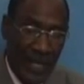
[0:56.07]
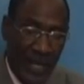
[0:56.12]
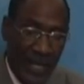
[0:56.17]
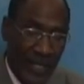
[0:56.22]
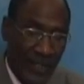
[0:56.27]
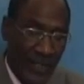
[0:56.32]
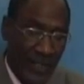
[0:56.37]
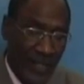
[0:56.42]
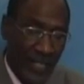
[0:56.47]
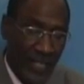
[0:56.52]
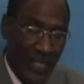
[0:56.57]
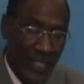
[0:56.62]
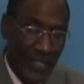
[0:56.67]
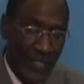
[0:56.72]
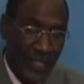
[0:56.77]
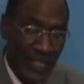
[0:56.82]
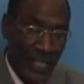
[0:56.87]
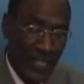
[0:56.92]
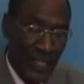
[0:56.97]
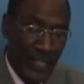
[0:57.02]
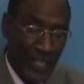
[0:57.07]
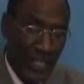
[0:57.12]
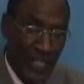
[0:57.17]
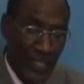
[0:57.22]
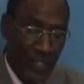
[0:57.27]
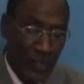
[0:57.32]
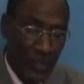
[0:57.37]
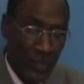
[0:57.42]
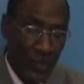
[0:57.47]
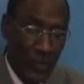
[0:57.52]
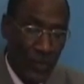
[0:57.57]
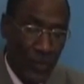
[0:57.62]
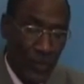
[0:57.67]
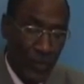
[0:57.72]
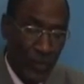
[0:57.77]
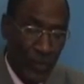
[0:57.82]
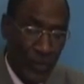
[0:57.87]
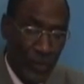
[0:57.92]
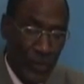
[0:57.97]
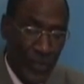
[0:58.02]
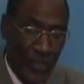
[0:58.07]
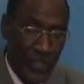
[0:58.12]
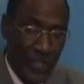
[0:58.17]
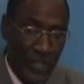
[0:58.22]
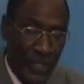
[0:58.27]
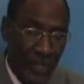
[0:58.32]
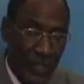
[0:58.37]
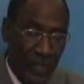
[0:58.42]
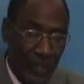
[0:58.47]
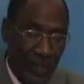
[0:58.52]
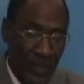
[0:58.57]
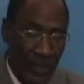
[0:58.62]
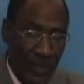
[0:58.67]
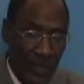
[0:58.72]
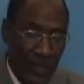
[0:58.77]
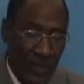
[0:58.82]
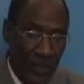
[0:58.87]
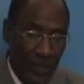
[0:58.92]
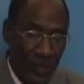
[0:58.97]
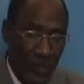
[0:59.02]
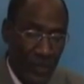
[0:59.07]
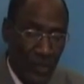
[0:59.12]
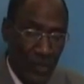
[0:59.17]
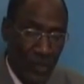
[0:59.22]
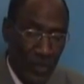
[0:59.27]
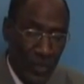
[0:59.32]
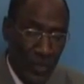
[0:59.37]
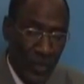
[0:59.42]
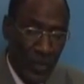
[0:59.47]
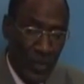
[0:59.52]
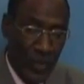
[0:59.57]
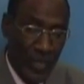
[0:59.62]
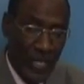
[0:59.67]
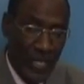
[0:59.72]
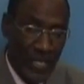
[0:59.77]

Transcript: and the international community to know